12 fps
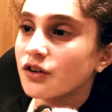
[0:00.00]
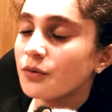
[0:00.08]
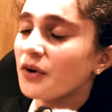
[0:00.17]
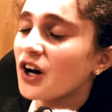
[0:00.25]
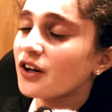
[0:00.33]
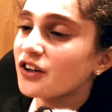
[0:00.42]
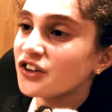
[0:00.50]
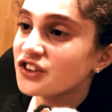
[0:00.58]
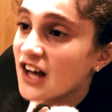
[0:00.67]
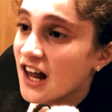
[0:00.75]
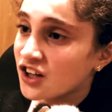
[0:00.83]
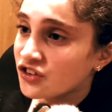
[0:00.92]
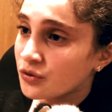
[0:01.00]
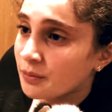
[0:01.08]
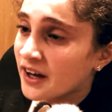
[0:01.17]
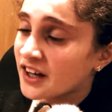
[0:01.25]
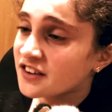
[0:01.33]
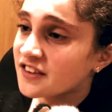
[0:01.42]
You brought her talent to
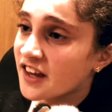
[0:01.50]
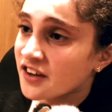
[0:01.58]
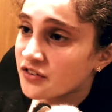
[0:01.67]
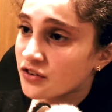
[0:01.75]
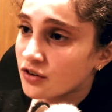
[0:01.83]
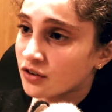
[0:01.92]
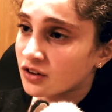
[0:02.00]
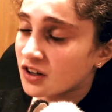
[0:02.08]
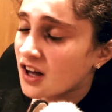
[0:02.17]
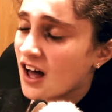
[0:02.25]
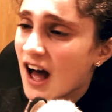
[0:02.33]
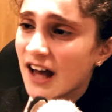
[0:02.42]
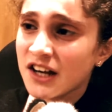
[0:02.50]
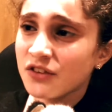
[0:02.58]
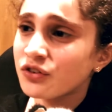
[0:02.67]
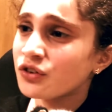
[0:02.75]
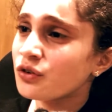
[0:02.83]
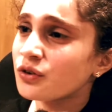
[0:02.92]
my attention. I
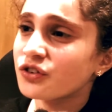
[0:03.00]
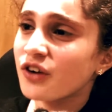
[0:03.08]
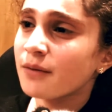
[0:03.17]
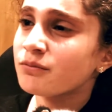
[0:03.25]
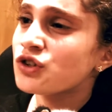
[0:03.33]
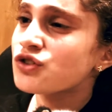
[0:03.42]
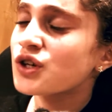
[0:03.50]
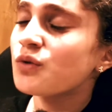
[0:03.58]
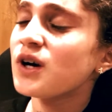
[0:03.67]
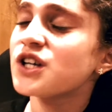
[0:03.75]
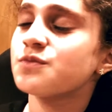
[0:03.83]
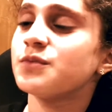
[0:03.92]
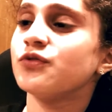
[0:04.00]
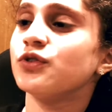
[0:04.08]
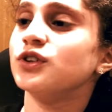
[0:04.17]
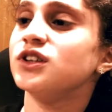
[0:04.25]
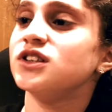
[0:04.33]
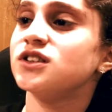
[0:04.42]
never knew what rap music was
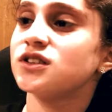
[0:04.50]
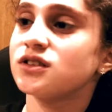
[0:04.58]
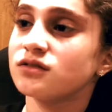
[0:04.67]
before this.